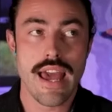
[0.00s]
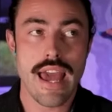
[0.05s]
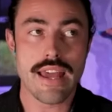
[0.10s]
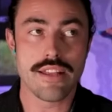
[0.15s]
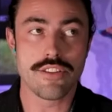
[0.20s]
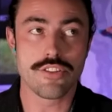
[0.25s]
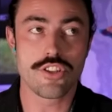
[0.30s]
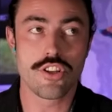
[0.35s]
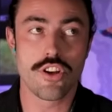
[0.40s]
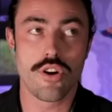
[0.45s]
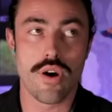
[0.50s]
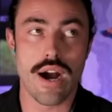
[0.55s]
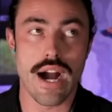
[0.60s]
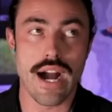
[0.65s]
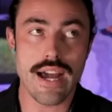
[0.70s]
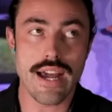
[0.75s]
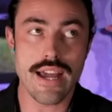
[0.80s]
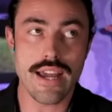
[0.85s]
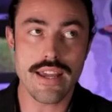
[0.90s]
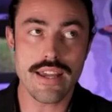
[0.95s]
And so,
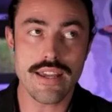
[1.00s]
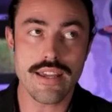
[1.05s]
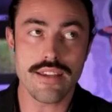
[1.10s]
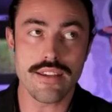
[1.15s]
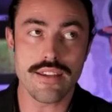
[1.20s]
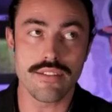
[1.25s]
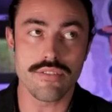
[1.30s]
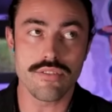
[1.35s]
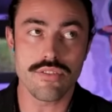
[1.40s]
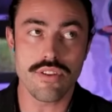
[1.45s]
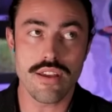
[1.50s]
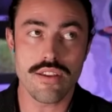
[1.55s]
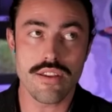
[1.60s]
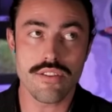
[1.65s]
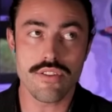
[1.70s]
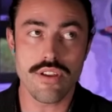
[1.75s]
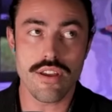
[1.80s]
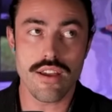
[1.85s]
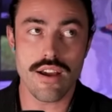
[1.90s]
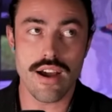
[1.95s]
I
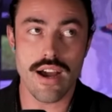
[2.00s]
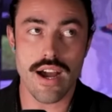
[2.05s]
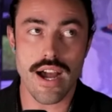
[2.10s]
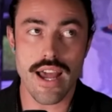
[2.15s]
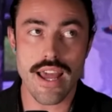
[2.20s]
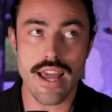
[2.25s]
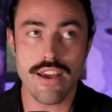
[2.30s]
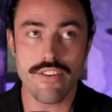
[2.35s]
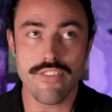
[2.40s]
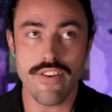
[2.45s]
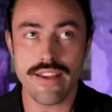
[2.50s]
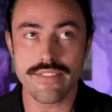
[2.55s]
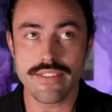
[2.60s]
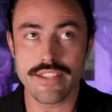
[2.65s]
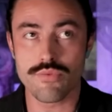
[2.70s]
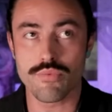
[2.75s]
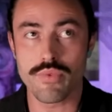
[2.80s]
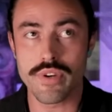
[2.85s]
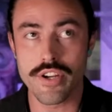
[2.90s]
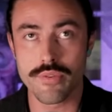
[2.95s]
I have had
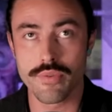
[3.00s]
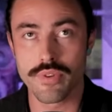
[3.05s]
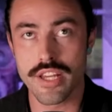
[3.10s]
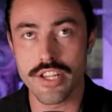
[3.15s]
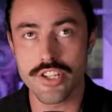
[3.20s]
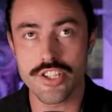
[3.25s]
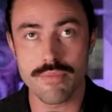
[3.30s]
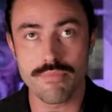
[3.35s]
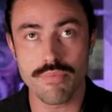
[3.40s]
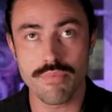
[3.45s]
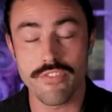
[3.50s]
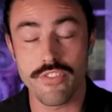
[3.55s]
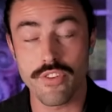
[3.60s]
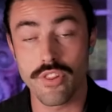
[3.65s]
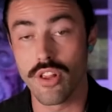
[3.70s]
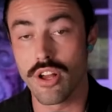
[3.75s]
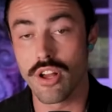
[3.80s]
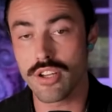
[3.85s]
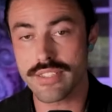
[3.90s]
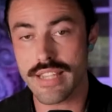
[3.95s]
this weird relationship where for
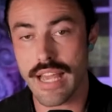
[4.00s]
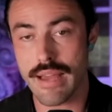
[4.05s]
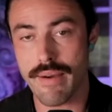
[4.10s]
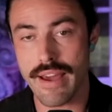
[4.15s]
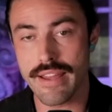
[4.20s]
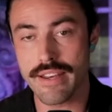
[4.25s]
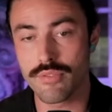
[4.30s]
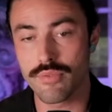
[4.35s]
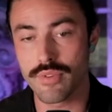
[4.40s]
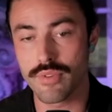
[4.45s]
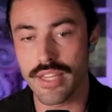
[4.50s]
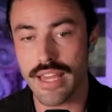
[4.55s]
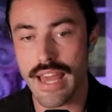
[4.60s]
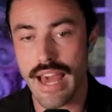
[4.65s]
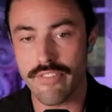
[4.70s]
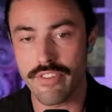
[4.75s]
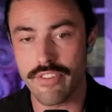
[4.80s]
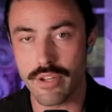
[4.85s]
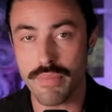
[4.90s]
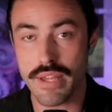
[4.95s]
the longest time I didn't really
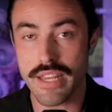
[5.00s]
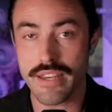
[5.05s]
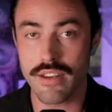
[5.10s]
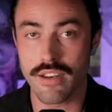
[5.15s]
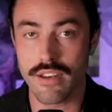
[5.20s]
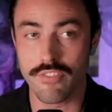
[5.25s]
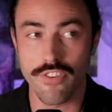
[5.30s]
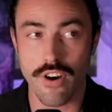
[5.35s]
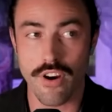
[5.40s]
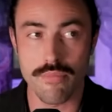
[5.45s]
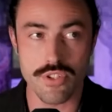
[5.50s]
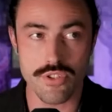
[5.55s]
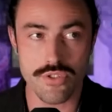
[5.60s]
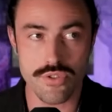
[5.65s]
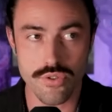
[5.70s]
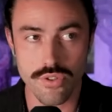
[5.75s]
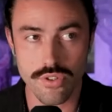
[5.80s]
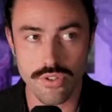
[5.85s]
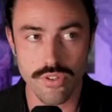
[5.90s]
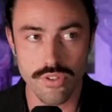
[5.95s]
have an opinion of
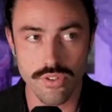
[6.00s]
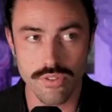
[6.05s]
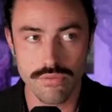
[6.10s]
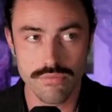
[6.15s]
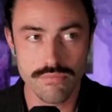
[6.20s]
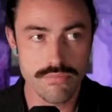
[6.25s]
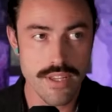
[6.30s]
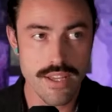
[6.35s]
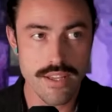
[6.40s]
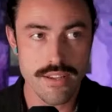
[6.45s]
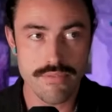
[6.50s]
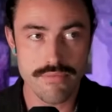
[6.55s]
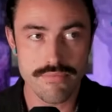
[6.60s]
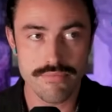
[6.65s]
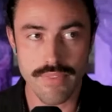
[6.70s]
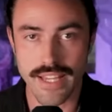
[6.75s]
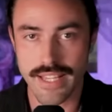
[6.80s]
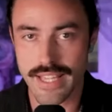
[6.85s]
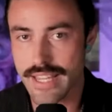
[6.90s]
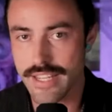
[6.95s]
pharmaceutical
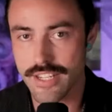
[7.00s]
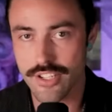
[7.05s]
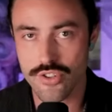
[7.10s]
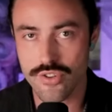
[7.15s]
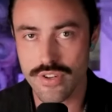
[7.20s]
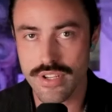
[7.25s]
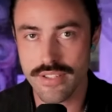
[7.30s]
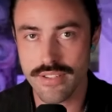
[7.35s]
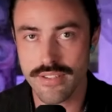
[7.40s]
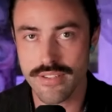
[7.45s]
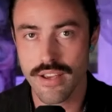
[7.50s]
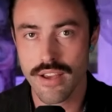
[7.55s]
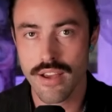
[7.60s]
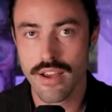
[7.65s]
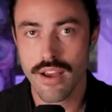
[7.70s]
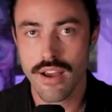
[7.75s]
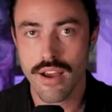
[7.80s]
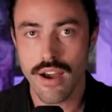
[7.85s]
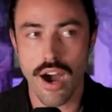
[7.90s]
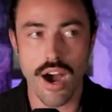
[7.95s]
like industries
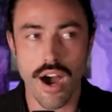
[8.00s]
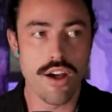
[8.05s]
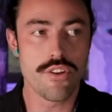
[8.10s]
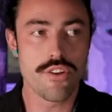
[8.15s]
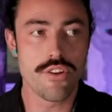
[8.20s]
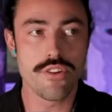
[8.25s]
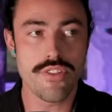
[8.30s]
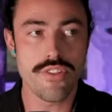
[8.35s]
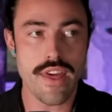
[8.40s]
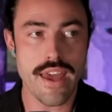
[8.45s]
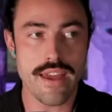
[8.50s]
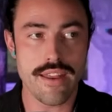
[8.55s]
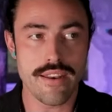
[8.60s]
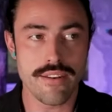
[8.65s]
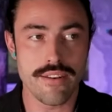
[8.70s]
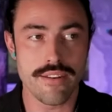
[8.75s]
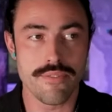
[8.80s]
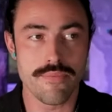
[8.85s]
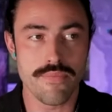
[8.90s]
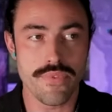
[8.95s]
other
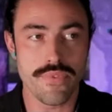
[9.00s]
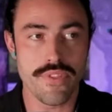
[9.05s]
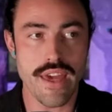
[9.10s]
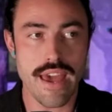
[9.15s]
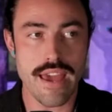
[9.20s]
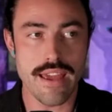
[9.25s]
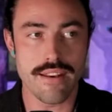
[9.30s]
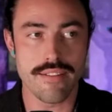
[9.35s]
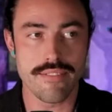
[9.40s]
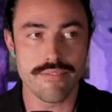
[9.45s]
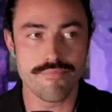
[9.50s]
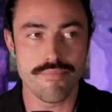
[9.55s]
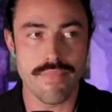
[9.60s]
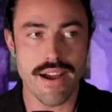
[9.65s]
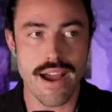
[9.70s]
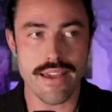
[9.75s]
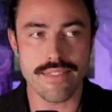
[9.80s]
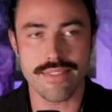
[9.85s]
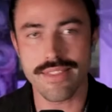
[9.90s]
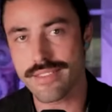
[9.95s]
than that
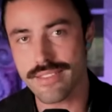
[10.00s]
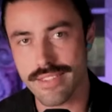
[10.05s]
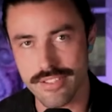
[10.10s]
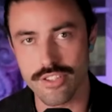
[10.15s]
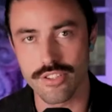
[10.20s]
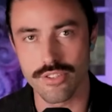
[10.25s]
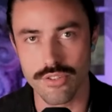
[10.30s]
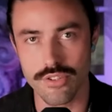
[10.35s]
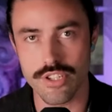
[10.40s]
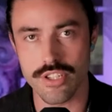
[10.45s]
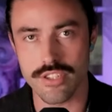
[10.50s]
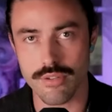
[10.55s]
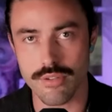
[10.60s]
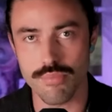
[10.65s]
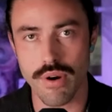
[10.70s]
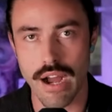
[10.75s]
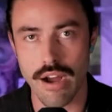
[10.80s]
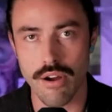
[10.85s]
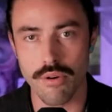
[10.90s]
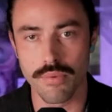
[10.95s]
I think the solutions are
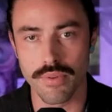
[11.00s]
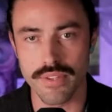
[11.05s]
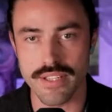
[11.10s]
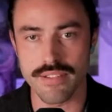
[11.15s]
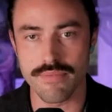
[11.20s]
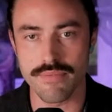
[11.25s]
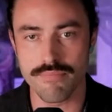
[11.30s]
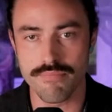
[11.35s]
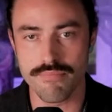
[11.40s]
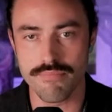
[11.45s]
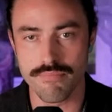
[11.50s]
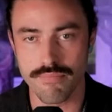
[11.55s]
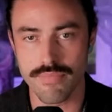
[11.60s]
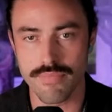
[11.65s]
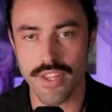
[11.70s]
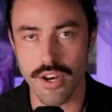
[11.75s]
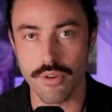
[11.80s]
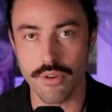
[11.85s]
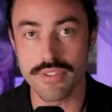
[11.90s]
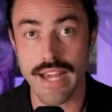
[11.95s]
probably,
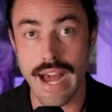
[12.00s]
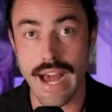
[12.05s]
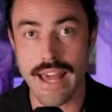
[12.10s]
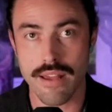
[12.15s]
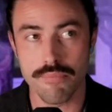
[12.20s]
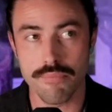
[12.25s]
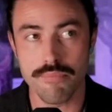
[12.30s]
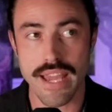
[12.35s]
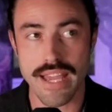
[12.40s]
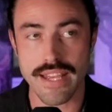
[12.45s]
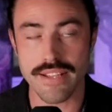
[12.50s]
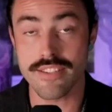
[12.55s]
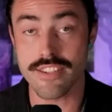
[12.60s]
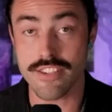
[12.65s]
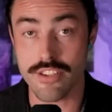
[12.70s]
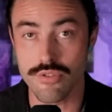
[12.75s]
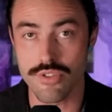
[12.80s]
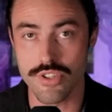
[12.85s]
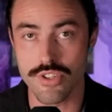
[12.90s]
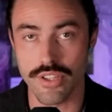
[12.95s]
you know, diet based
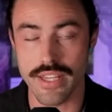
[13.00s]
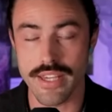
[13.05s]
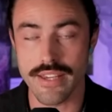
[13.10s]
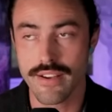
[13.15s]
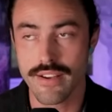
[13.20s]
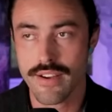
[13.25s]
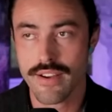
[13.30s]
usually.